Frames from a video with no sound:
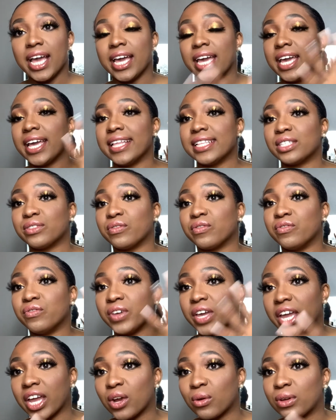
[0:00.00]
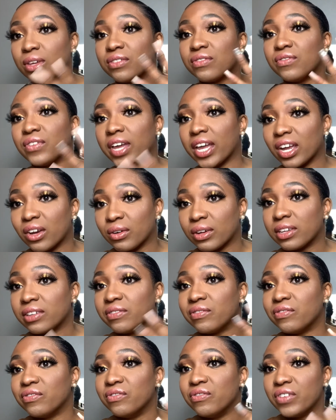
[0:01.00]
It's very, very,
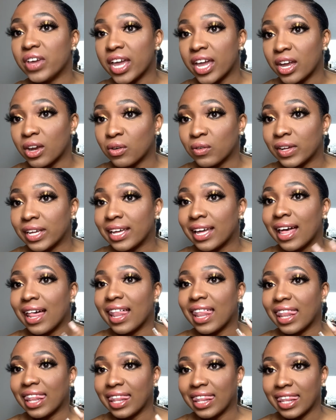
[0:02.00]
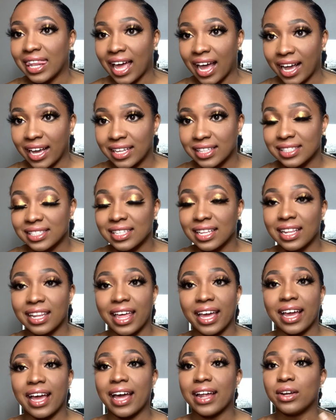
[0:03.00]
very light.
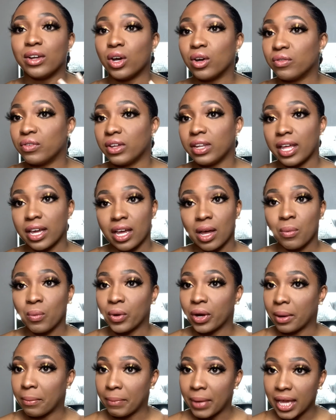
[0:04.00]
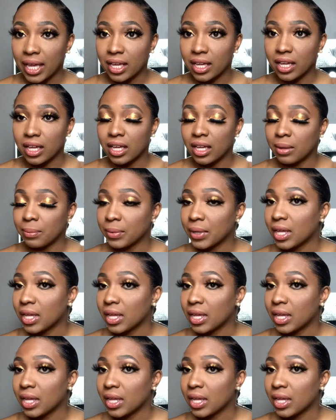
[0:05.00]
Like, I don't feel like I'm wearing makeup.